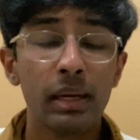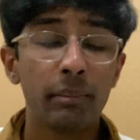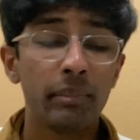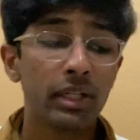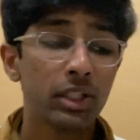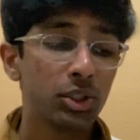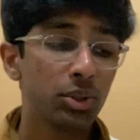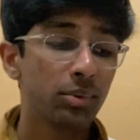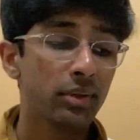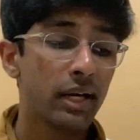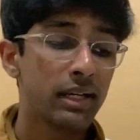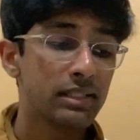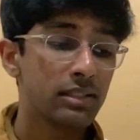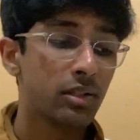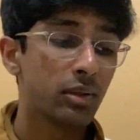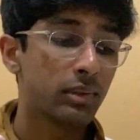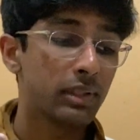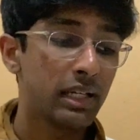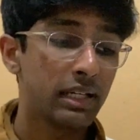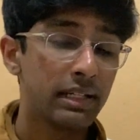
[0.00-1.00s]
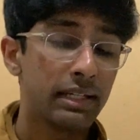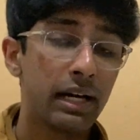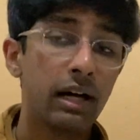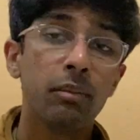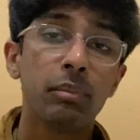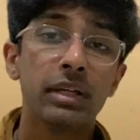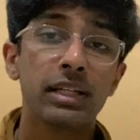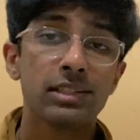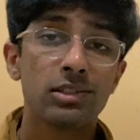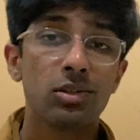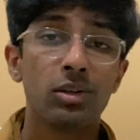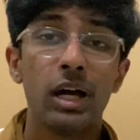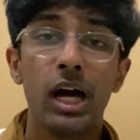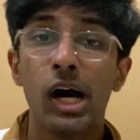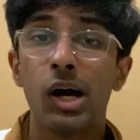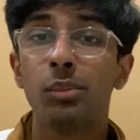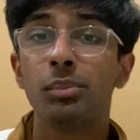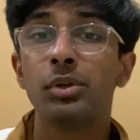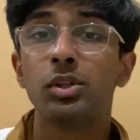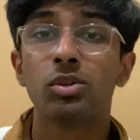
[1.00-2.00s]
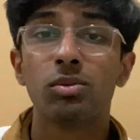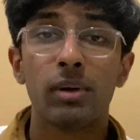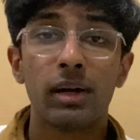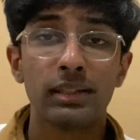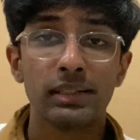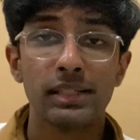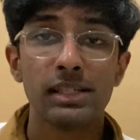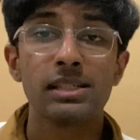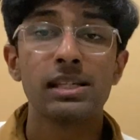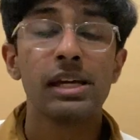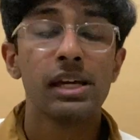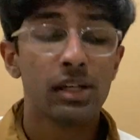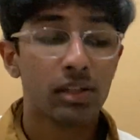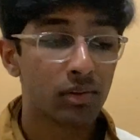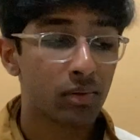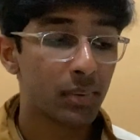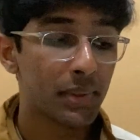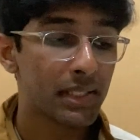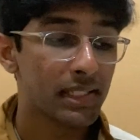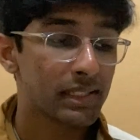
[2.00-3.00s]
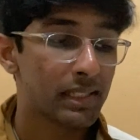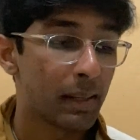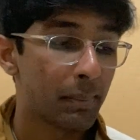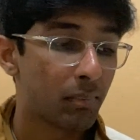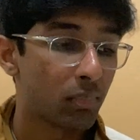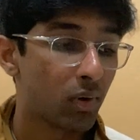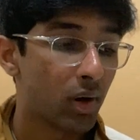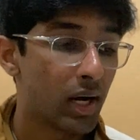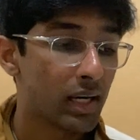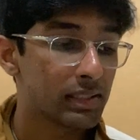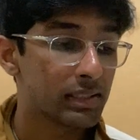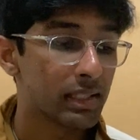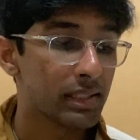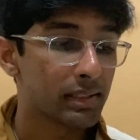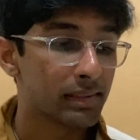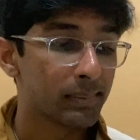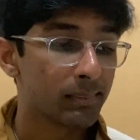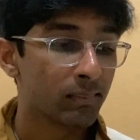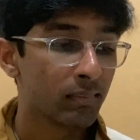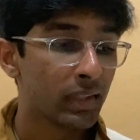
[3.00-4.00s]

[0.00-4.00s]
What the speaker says: Make sure you guys note that down because it'll help you throughout this 3-step process.